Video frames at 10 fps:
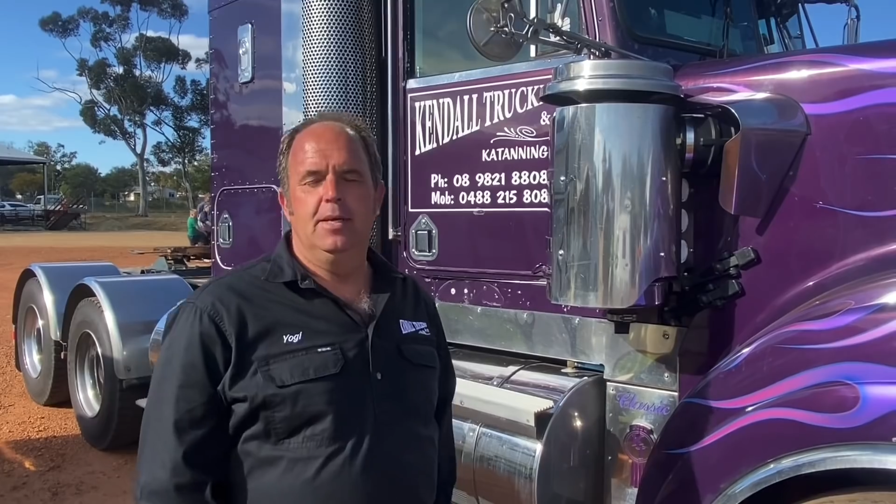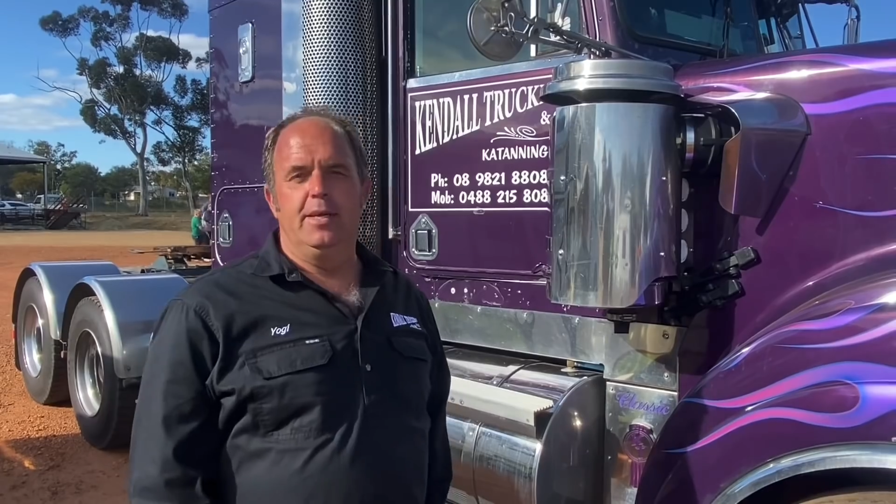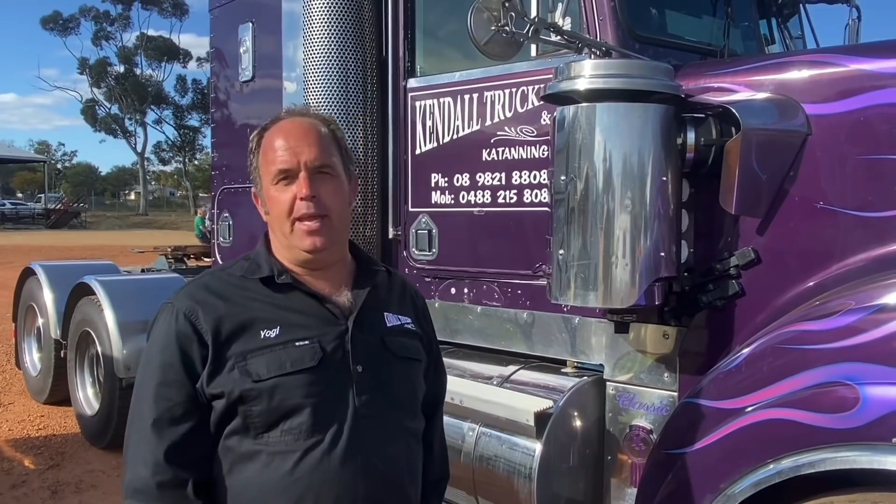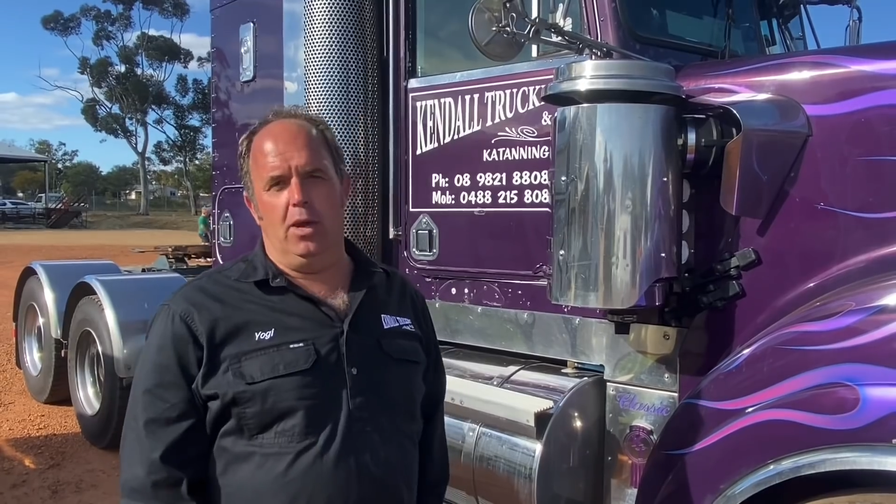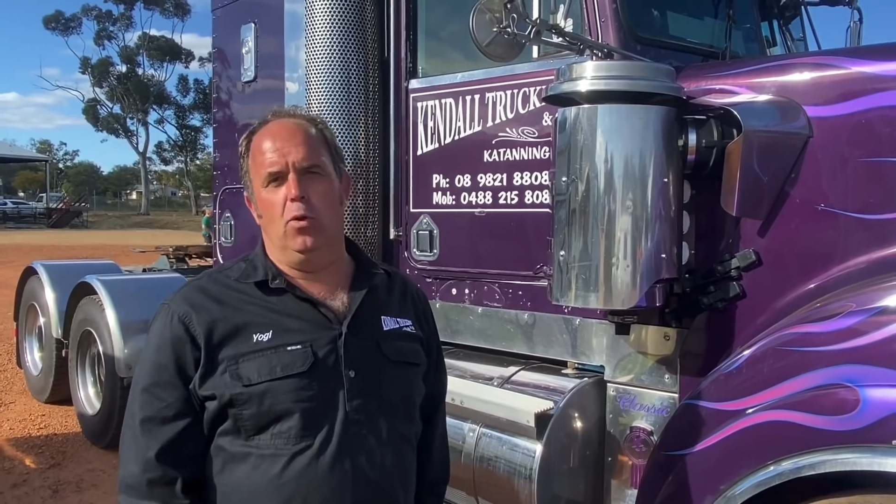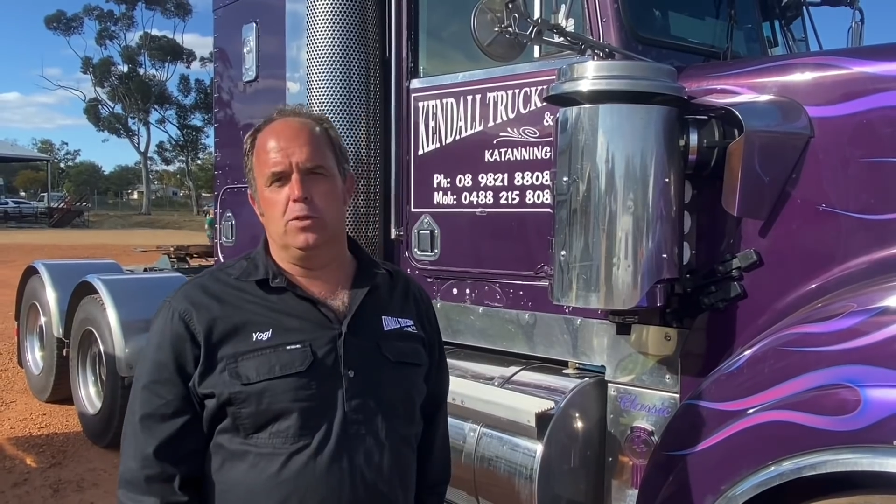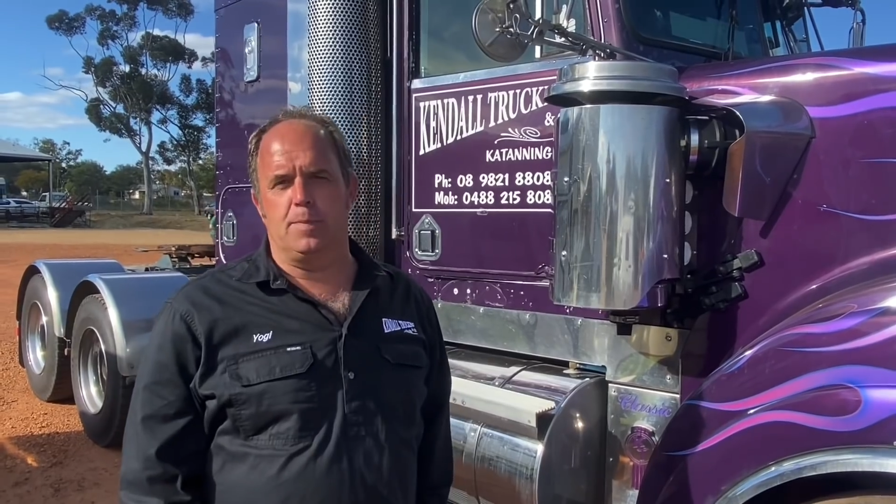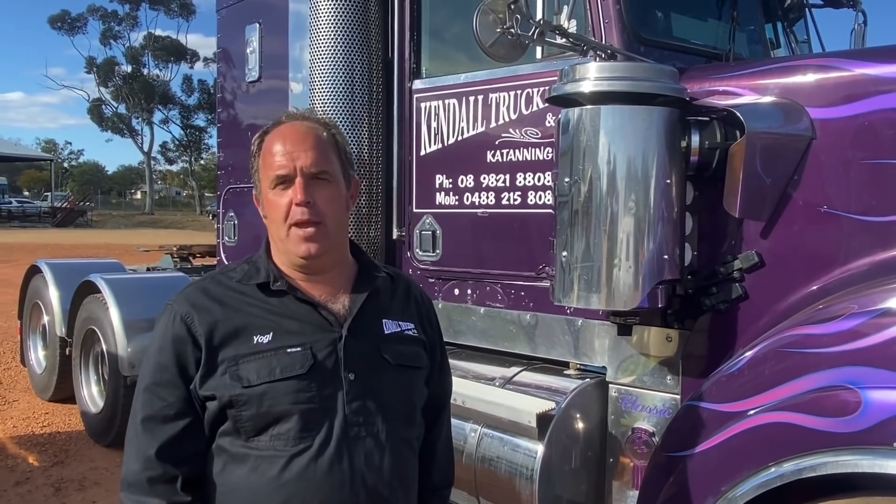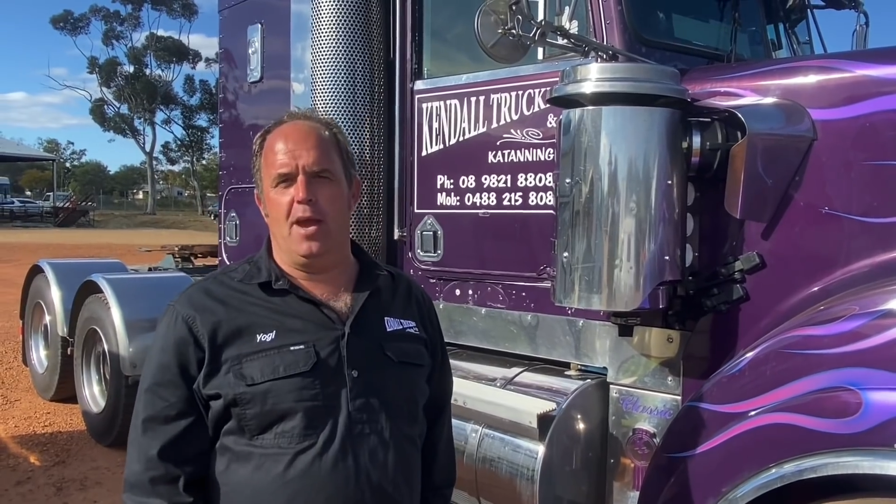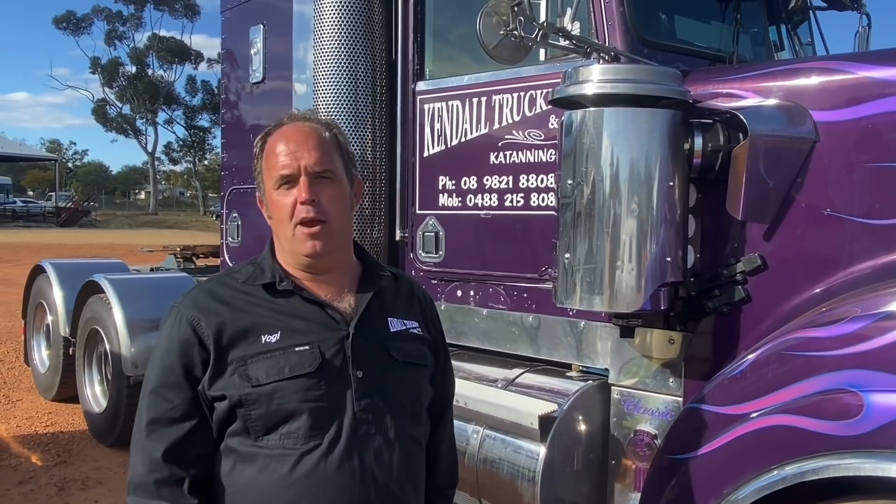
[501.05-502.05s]

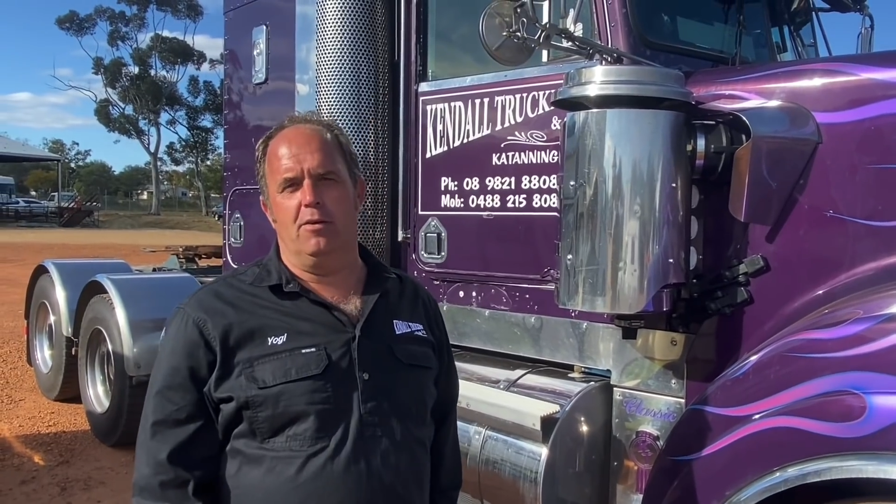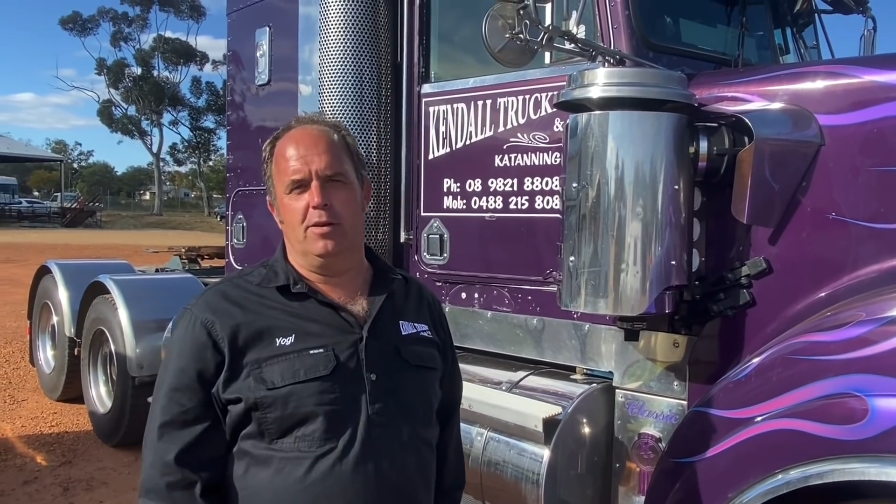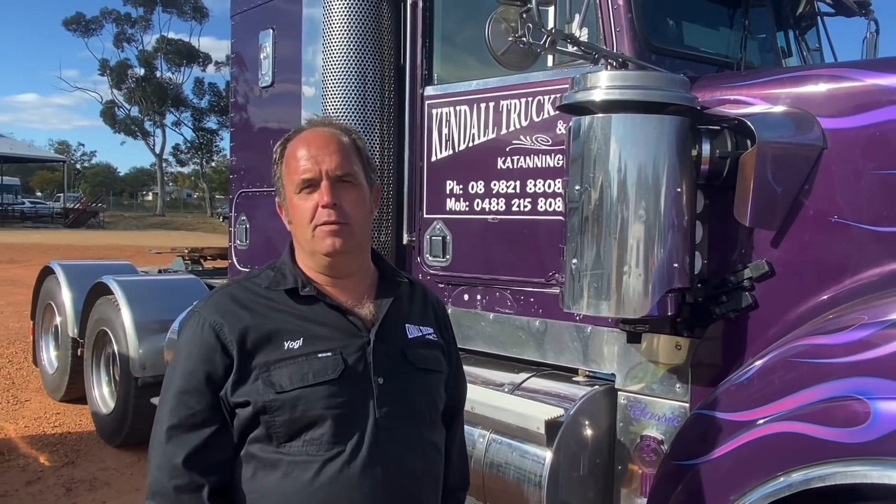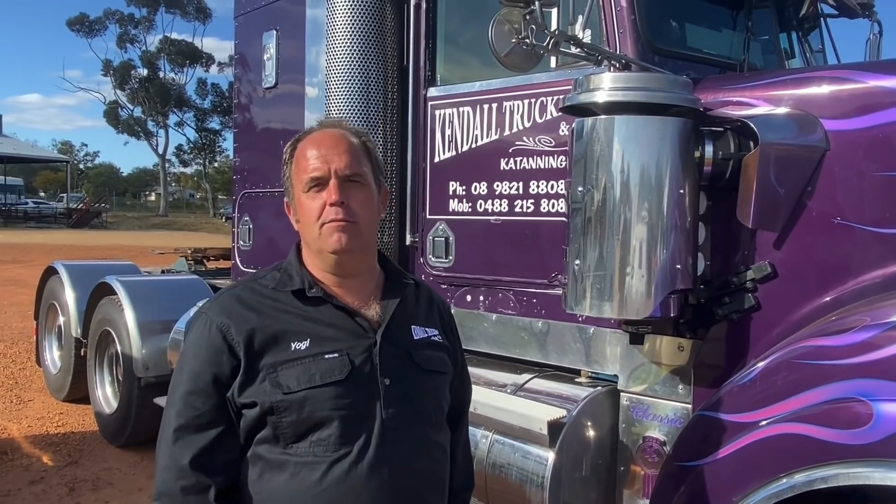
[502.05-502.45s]
horsepower and